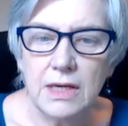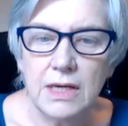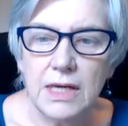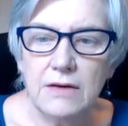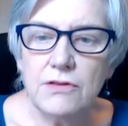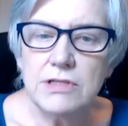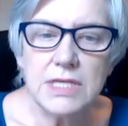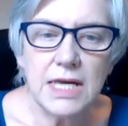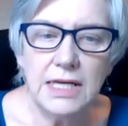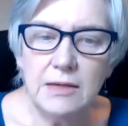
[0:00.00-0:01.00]
If
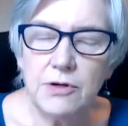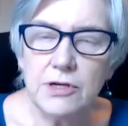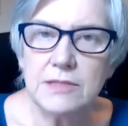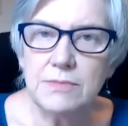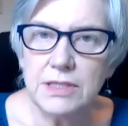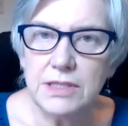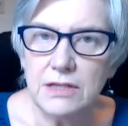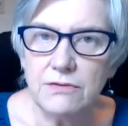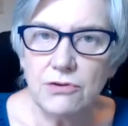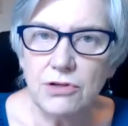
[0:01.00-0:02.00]
there's any possibility
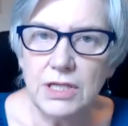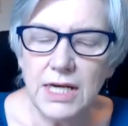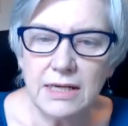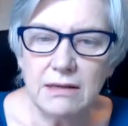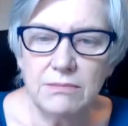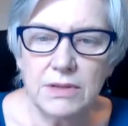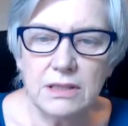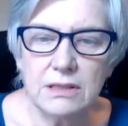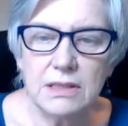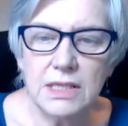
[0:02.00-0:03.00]
for
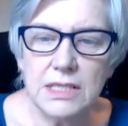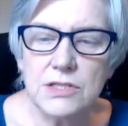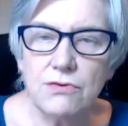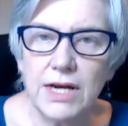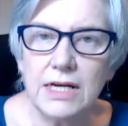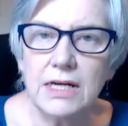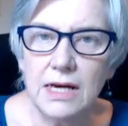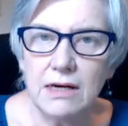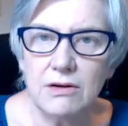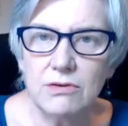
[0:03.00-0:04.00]
enlightenment, it's right
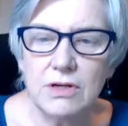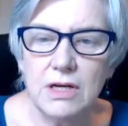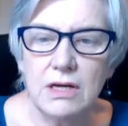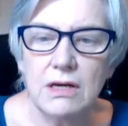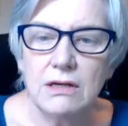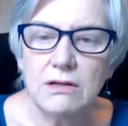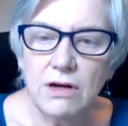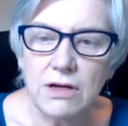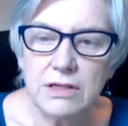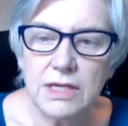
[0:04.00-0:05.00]
now,
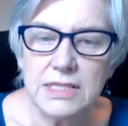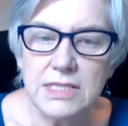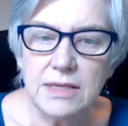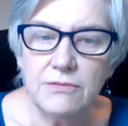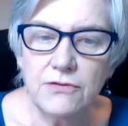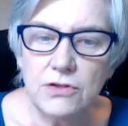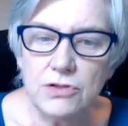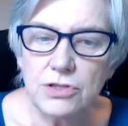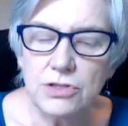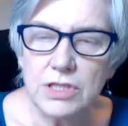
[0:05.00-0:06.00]
not at some
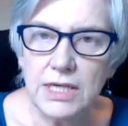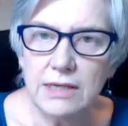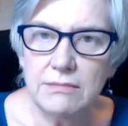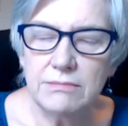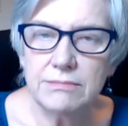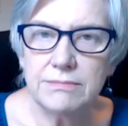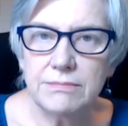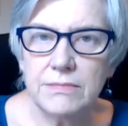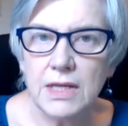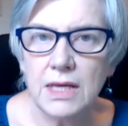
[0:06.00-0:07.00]
future time.
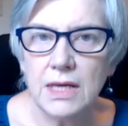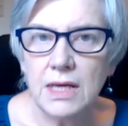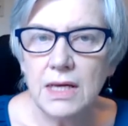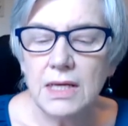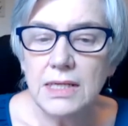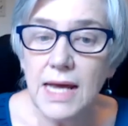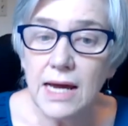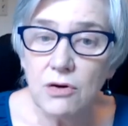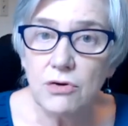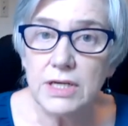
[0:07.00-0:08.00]

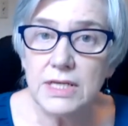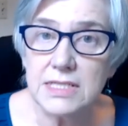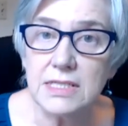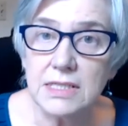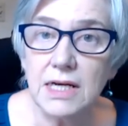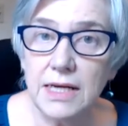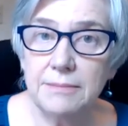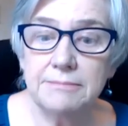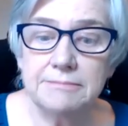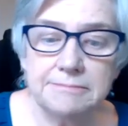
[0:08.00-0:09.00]
Now is the time.